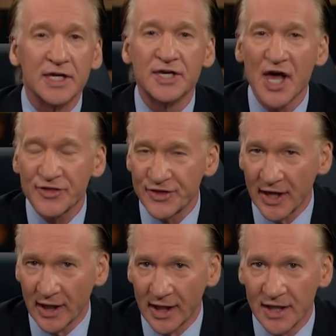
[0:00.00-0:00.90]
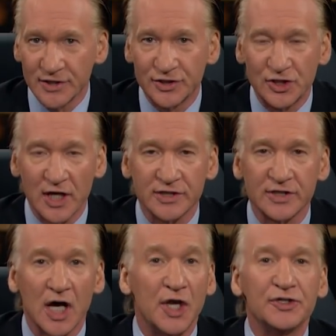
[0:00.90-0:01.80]
nothing is
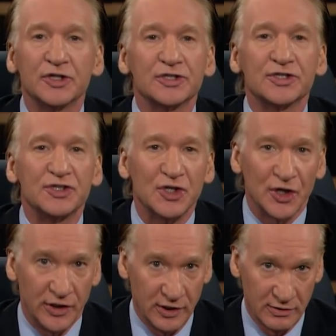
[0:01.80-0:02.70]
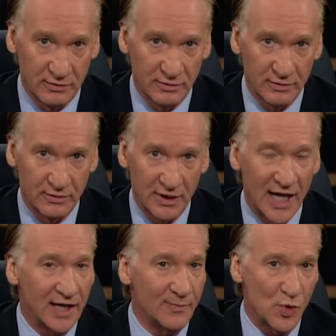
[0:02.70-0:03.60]
just understood
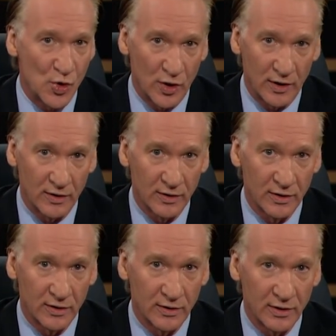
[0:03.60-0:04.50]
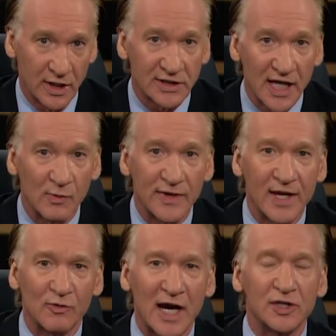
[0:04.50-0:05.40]
anymore. It's like when
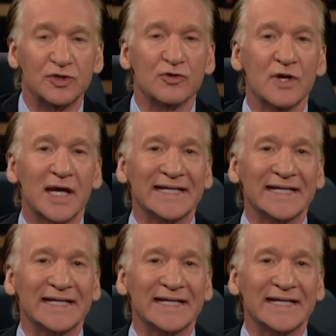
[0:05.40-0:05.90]
they write, do not